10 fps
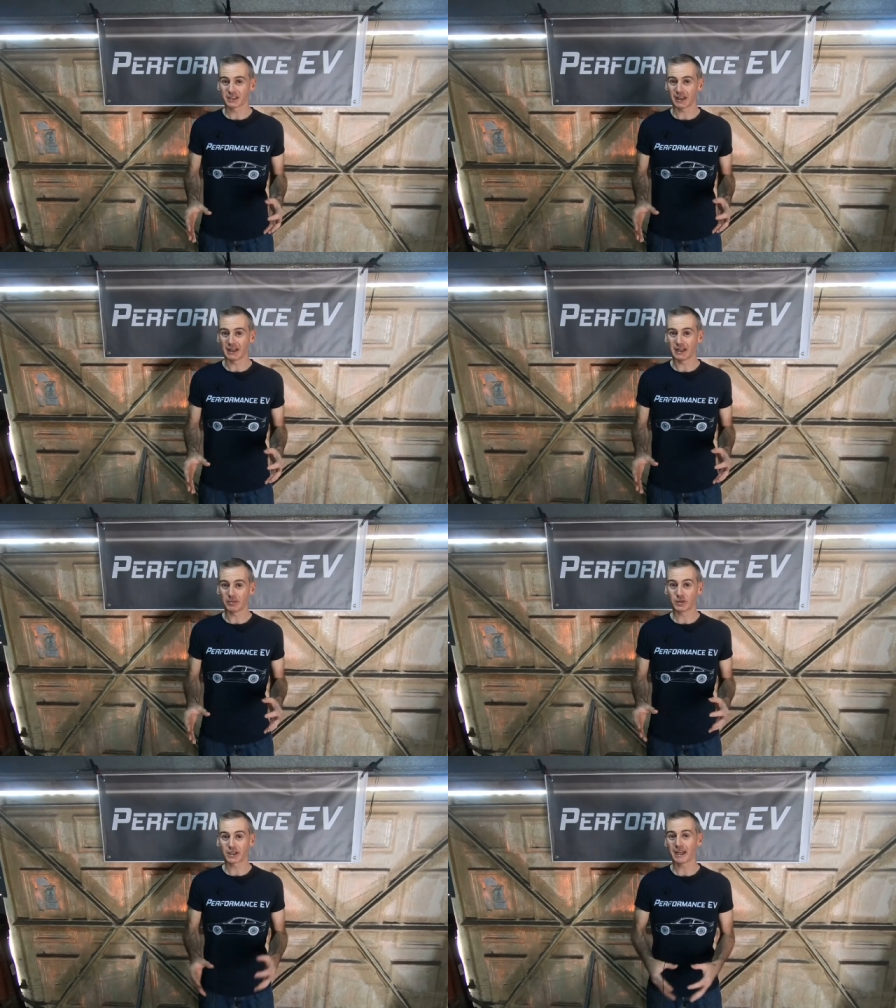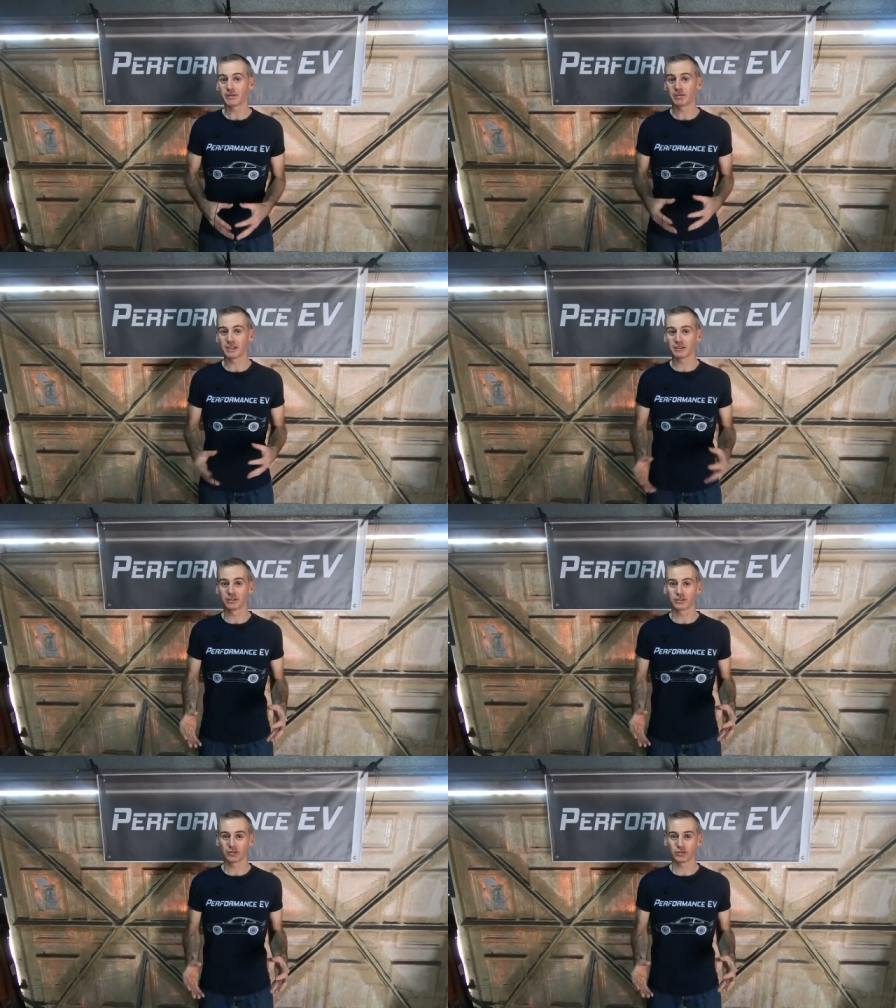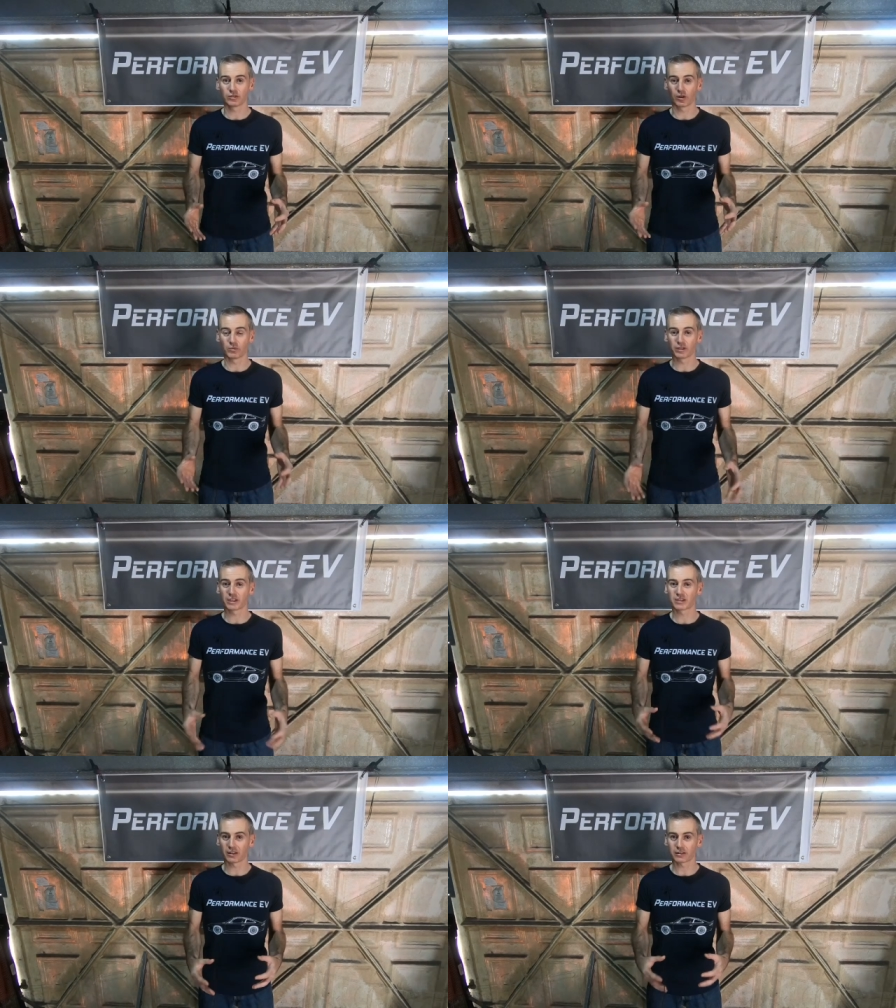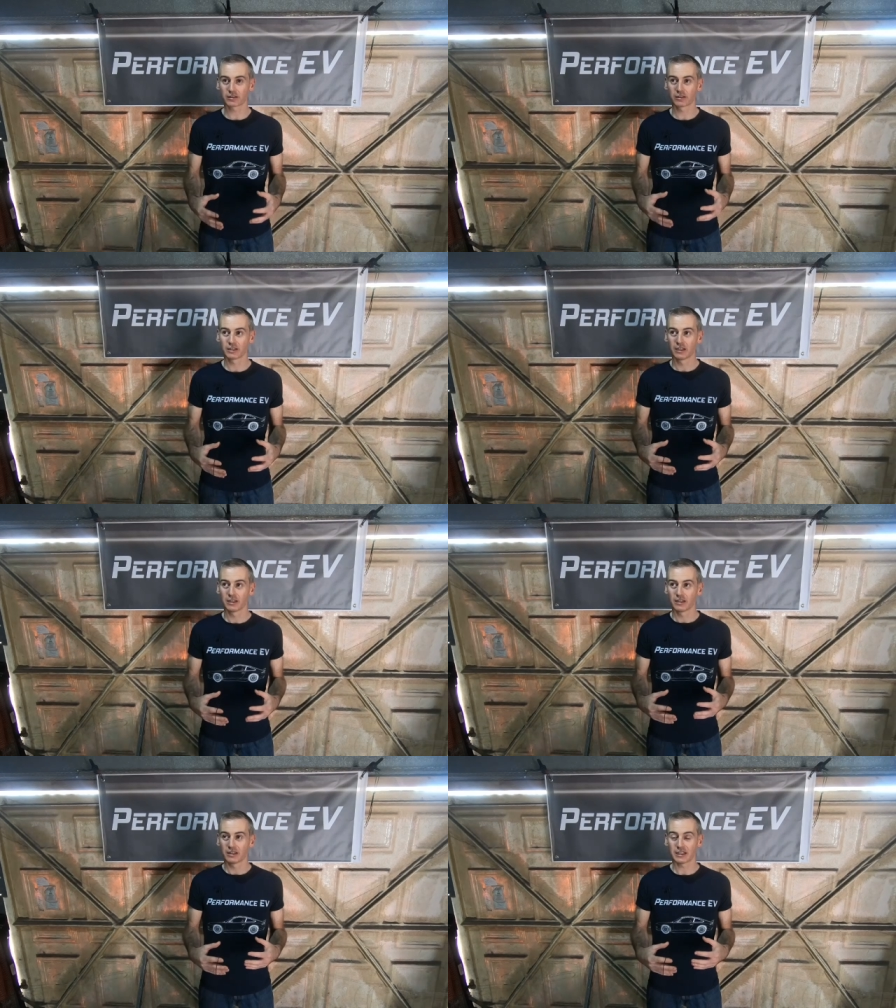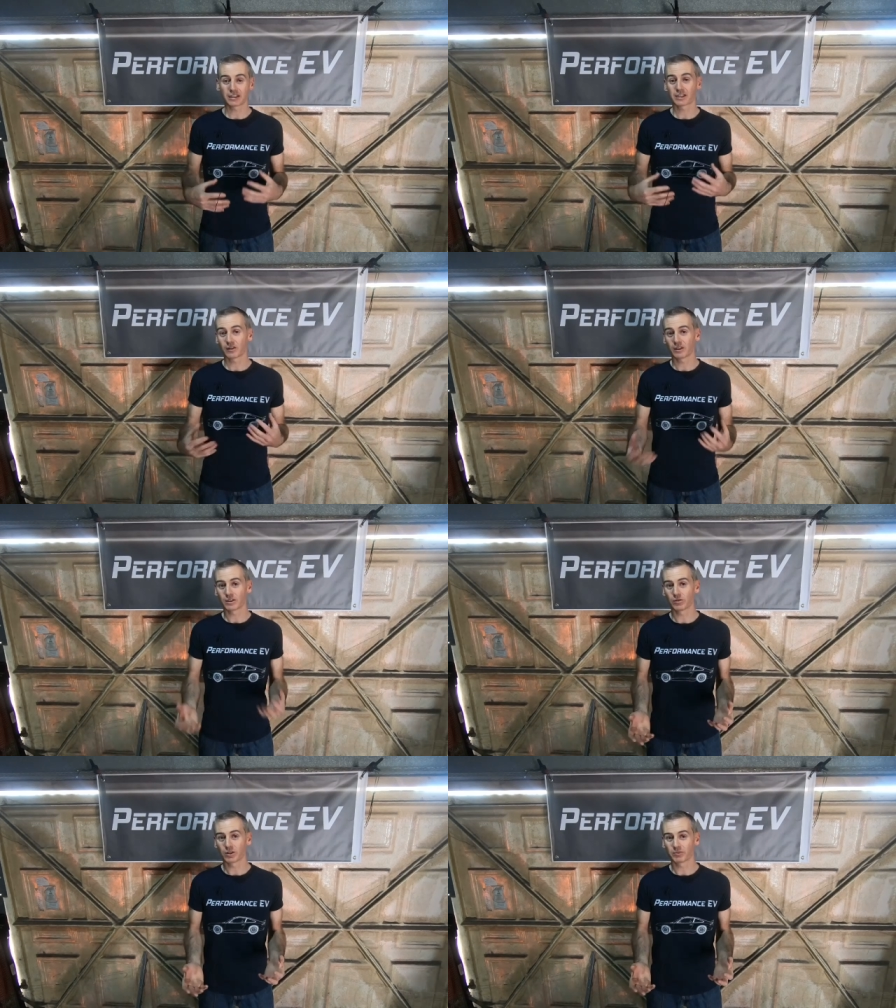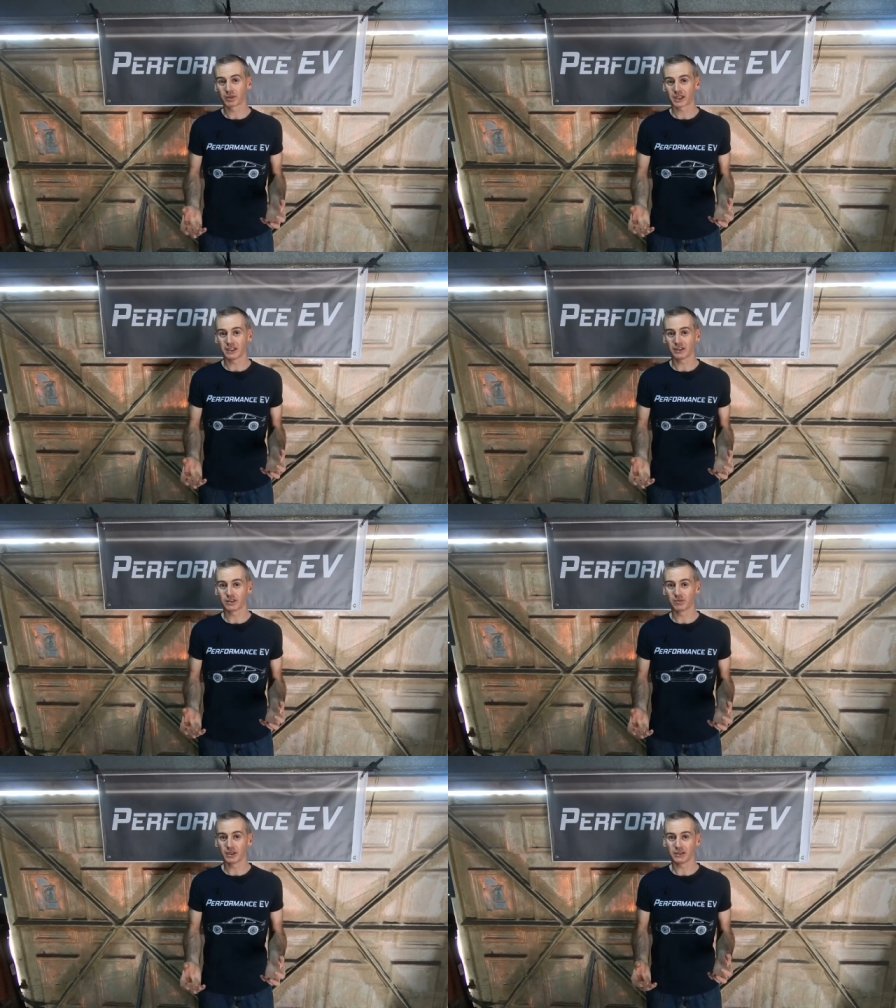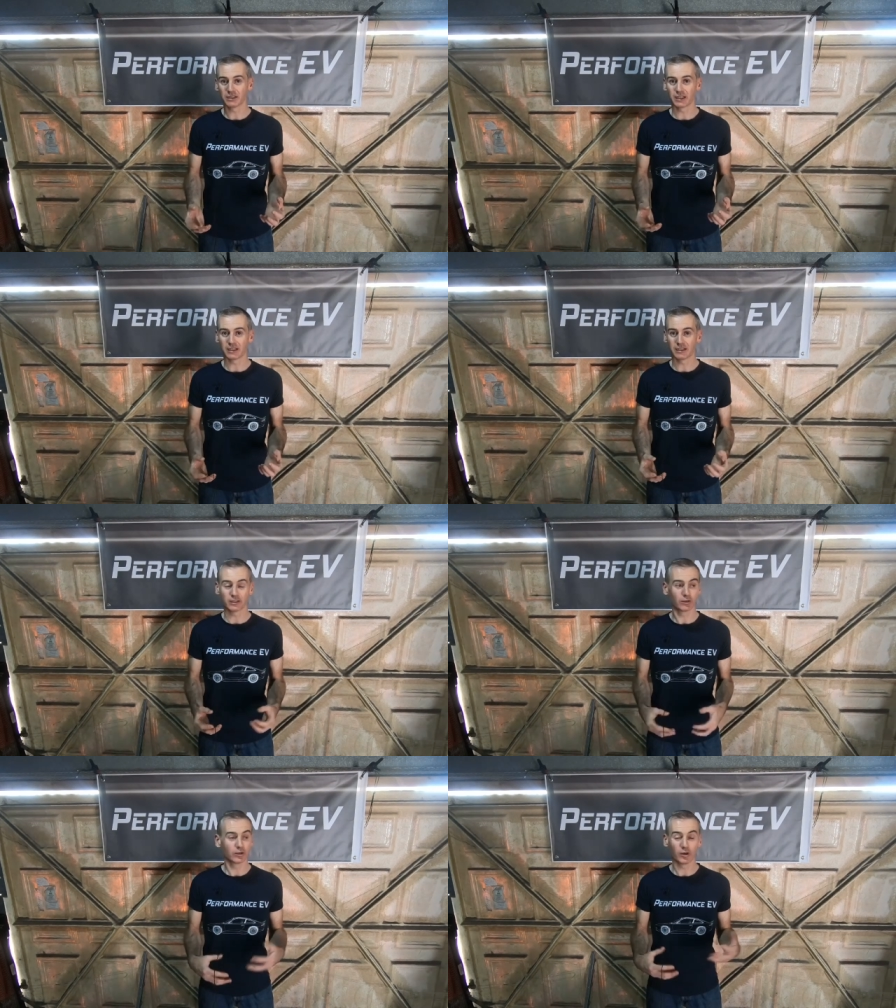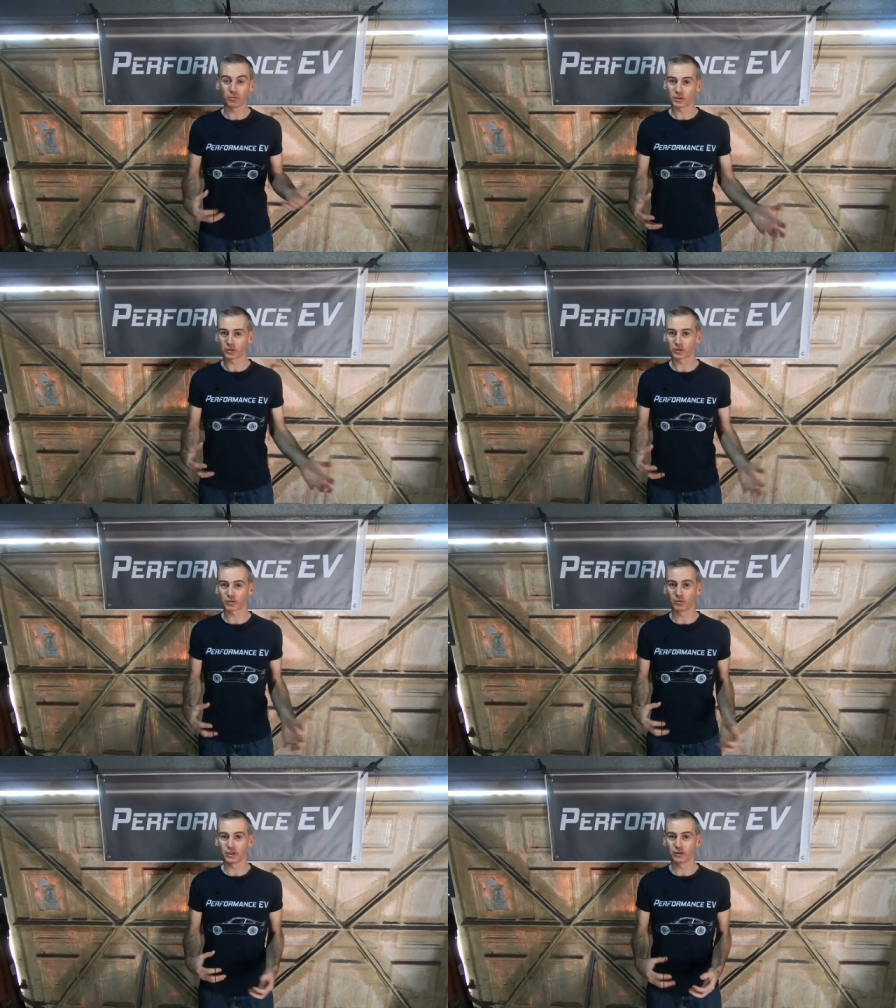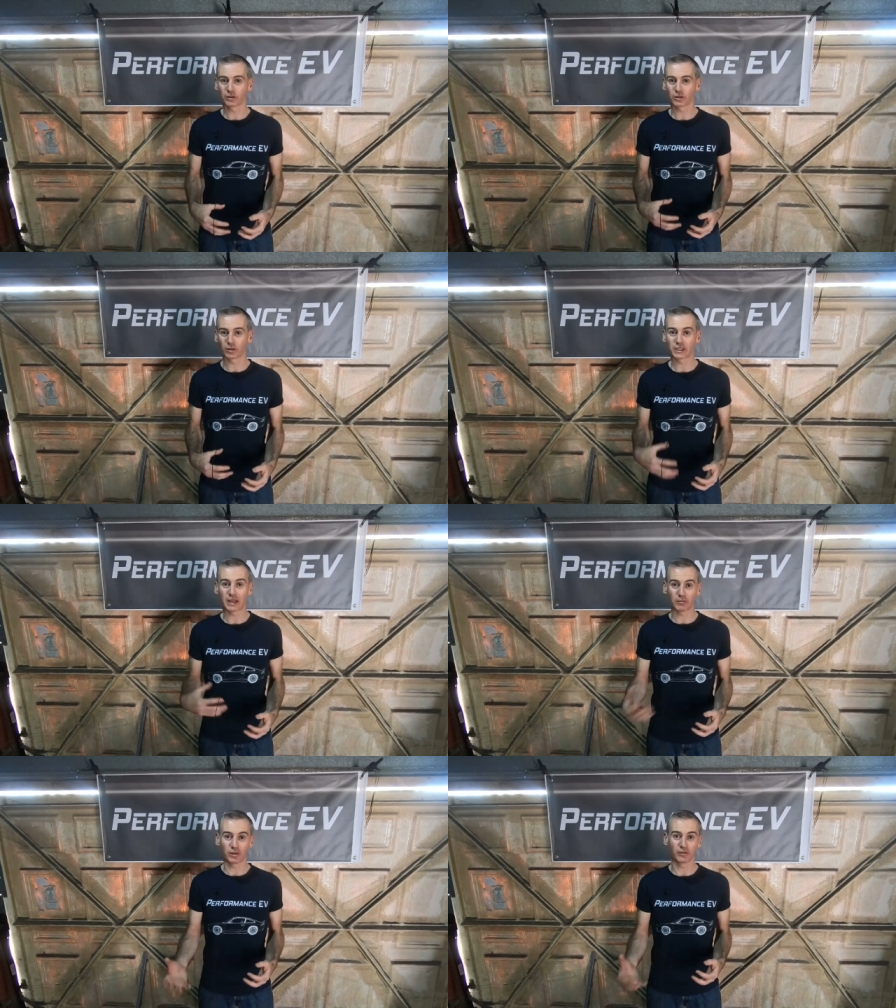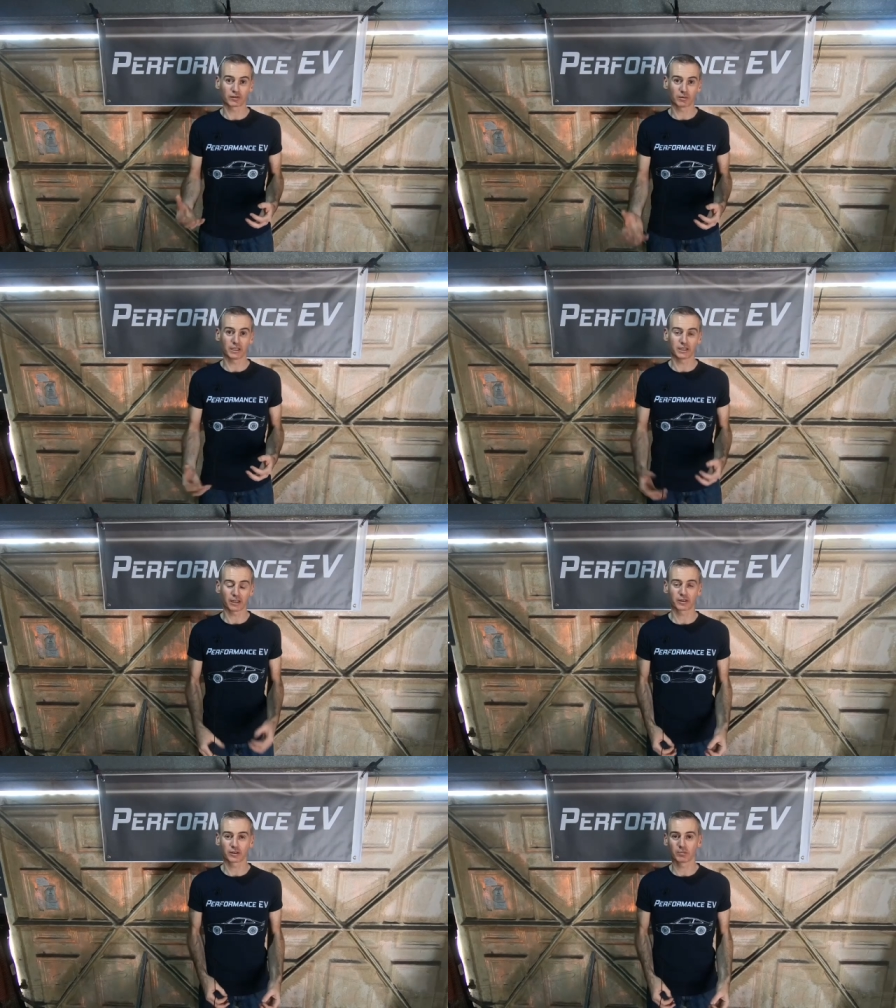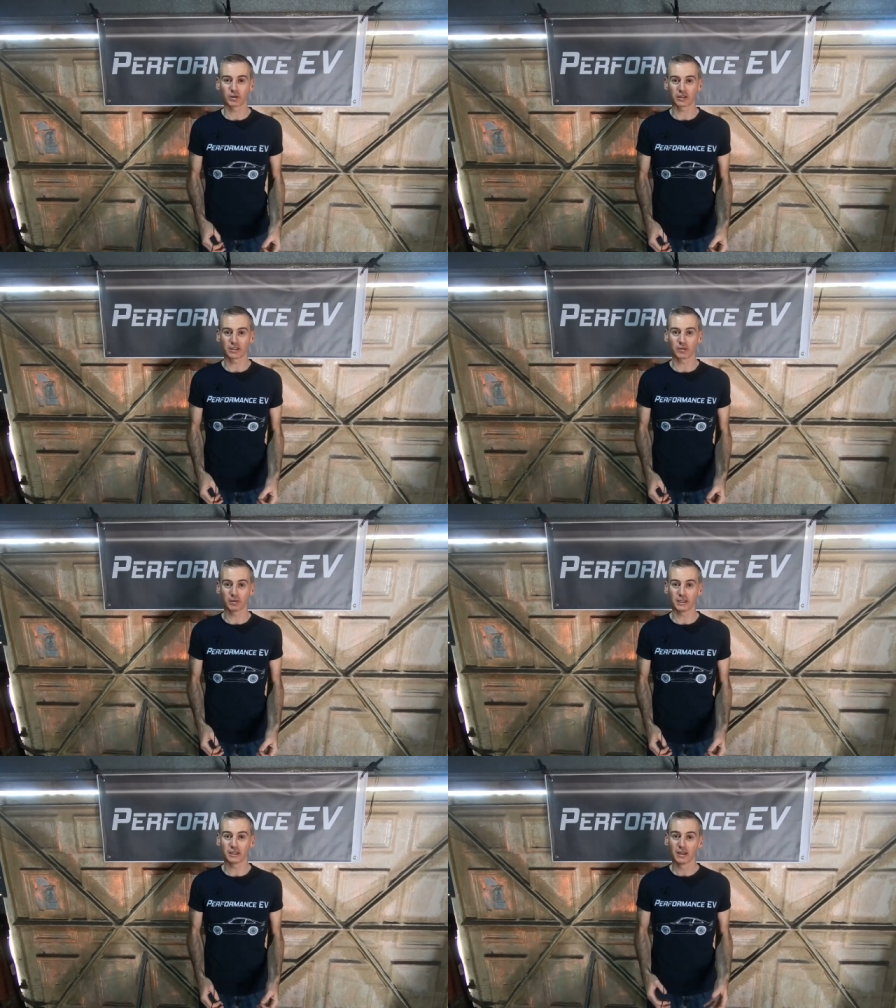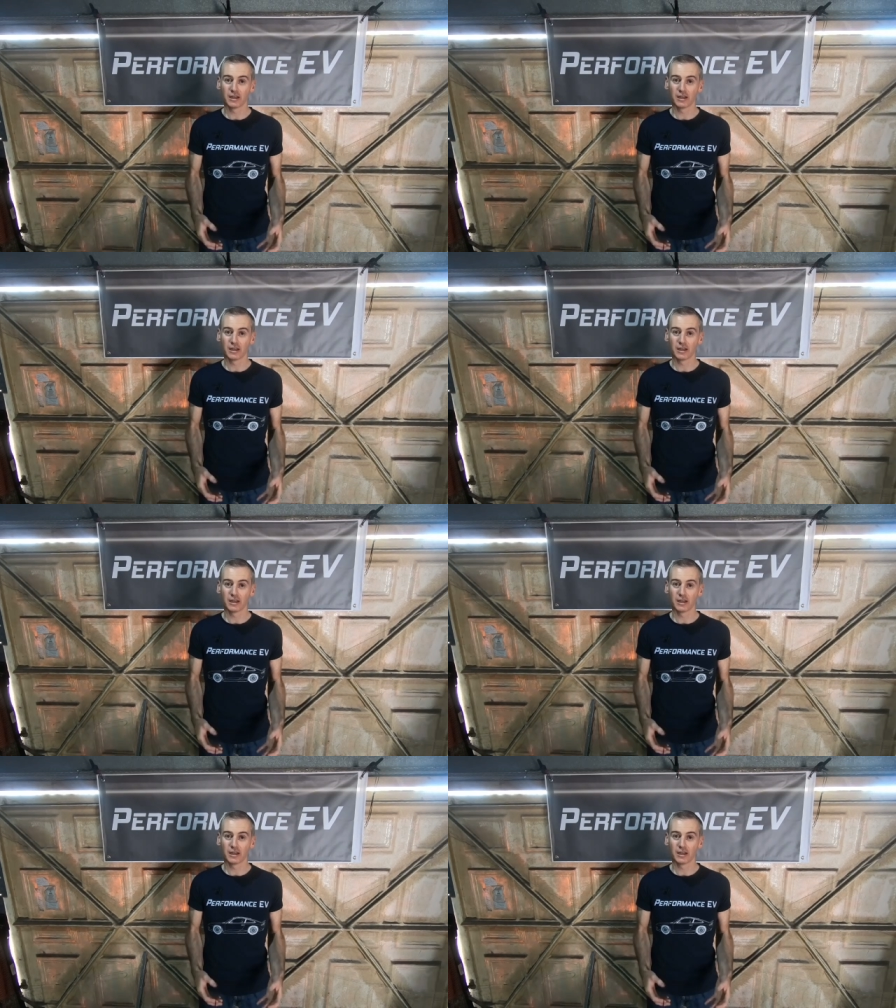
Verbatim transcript: Um, you can build your own ones. It's not necessarily too complicated to build, uh, you know, an open source one or, or get one from a, a, third party company.